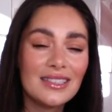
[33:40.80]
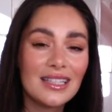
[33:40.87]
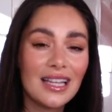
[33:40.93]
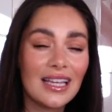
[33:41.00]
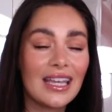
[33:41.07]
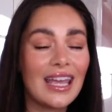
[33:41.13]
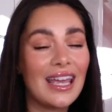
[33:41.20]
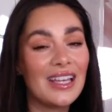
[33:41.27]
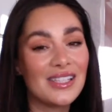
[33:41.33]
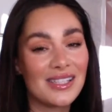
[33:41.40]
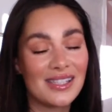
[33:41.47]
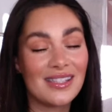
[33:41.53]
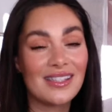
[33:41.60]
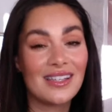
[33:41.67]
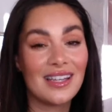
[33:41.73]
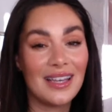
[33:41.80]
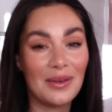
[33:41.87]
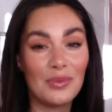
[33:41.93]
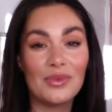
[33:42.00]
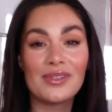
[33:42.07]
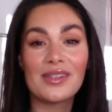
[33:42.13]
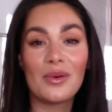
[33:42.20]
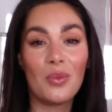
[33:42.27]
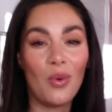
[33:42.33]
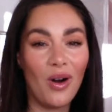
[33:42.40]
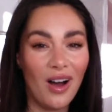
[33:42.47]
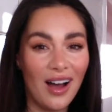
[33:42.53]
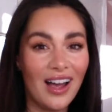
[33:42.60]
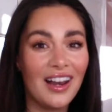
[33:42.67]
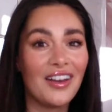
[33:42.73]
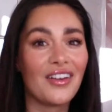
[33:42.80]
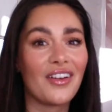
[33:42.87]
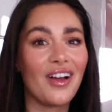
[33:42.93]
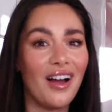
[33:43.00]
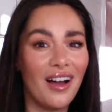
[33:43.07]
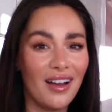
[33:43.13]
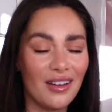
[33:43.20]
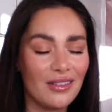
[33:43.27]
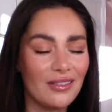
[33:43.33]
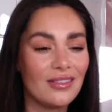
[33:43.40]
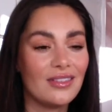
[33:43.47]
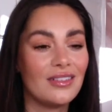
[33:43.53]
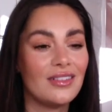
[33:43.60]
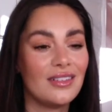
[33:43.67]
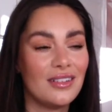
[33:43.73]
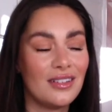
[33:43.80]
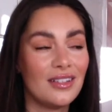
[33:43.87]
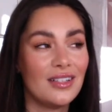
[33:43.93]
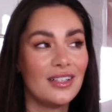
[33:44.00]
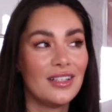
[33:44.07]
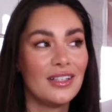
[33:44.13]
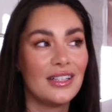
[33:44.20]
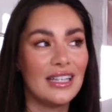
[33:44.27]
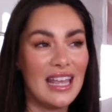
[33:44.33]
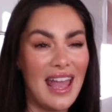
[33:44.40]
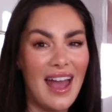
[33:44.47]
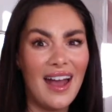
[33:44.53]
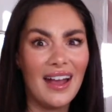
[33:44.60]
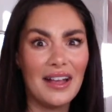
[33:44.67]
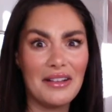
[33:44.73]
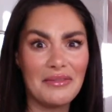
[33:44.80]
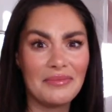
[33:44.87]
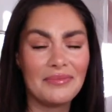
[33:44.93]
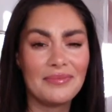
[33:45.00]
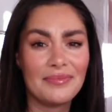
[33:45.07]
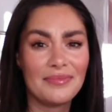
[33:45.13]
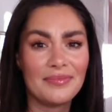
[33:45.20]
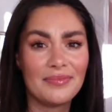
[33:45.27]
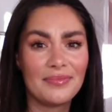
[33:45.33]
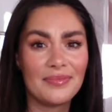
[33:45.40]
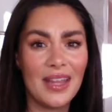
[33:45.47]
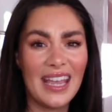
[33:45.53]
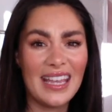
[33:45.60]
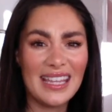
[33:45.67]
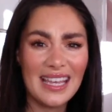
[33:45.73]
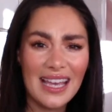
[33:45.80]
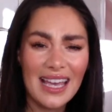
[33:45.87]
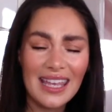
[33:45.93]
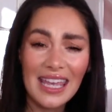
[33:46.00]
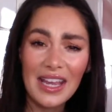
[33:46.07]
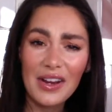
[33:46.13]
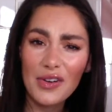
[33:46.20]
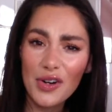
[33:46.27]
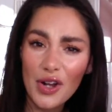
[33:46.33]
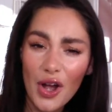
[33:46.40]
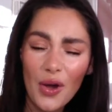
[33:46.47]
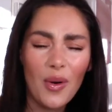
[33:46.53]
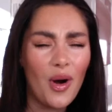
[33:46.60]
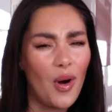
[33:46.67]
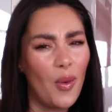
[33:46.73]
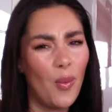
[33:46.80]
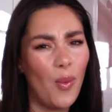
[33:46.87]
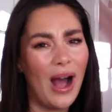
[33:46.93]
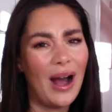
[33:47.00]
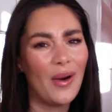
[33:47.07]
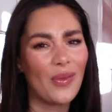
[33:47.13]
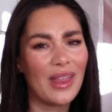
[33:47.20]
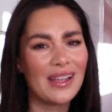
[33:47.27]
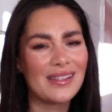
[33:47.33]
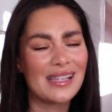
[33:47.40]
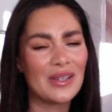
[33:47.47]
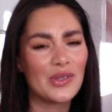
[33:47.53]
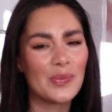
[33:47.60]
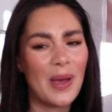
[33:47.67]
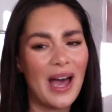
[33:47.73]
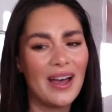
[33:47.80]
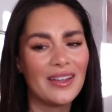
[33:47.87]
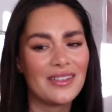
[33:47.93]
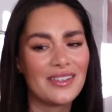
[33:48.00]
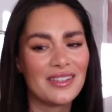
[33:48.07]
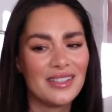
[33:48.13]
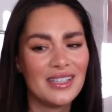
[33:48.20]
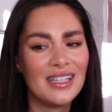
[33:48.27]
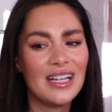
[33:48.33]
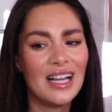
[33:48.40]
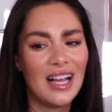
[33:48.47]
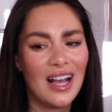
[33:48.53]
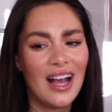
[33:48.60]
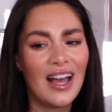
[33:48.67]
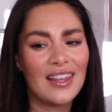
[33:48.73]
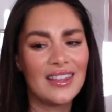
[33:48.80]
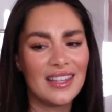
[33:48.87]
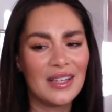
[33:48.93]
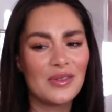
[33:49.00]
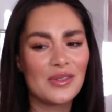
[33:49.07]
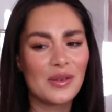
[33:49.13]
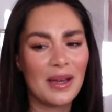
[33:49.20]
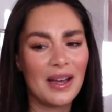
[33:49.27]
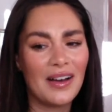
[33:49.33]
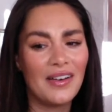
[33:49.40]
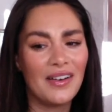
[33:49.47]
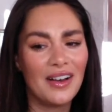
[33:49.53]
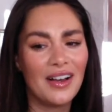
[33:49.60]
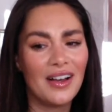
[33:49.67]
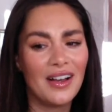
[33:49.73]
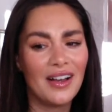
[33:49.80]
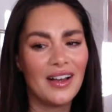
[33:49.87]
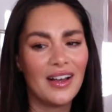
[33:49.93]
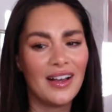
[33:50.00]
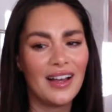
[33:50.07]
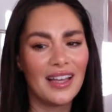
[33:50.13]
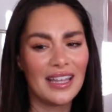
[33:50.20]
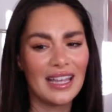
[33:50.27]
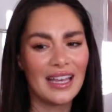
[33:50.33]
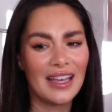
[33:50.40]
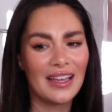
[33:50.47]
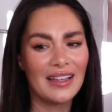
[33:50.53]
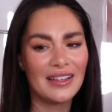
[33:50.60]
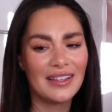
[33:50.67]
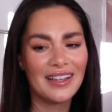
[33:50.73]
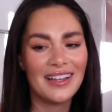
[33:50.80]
Like, it was a while ago. Yeah. A year ago? Oh, wow, that sounds bad. I think it was about a year.